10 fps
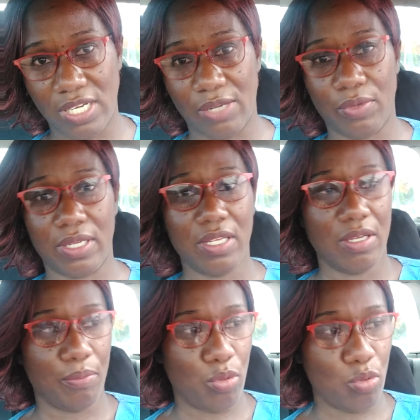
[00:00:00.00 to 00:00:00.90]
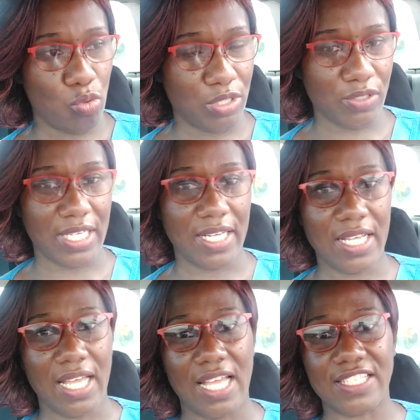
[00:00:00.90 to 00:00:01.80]
let we pool
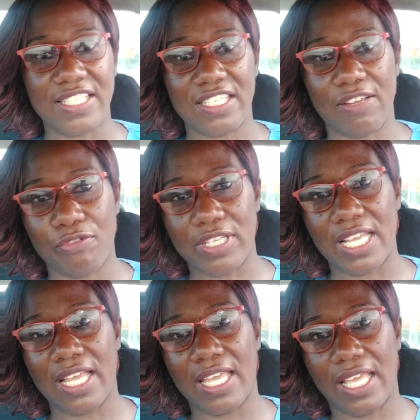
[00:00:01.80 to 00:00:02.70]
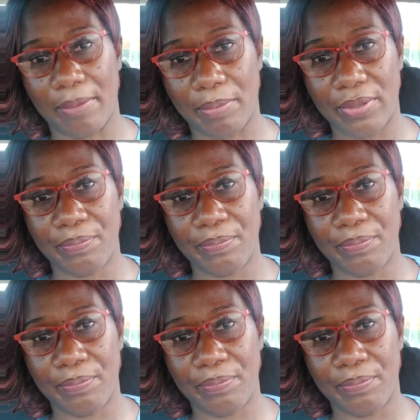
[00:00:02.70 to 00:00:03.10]
together and see if we can help.